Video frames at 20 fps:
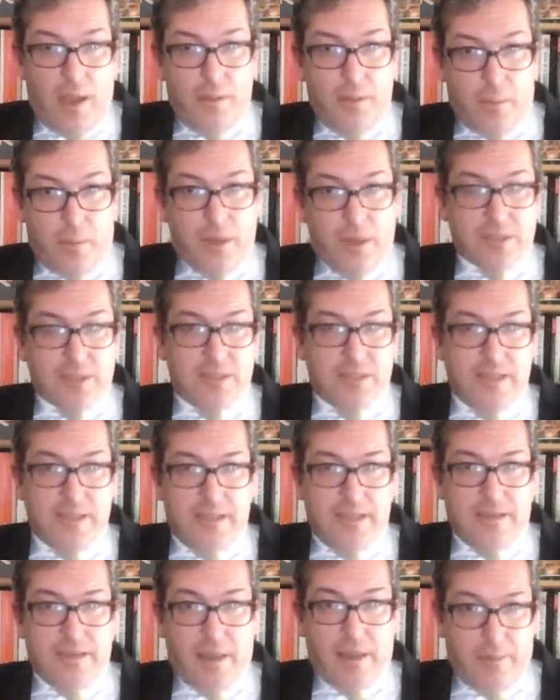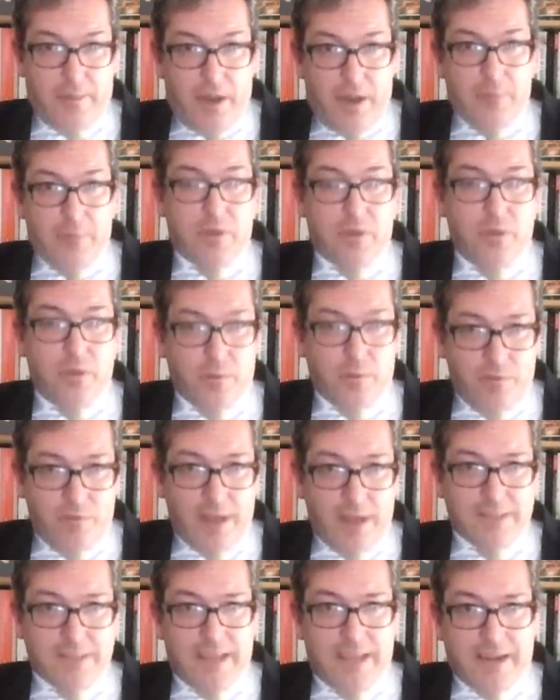I personally, I mean, I'm a human
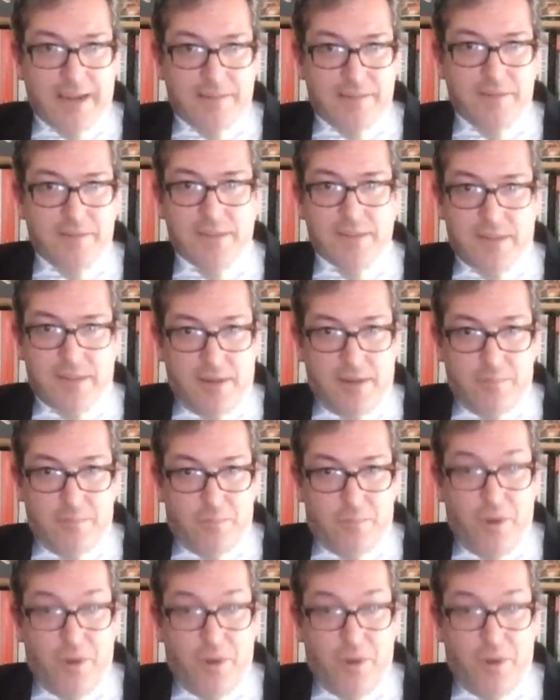rights activist and I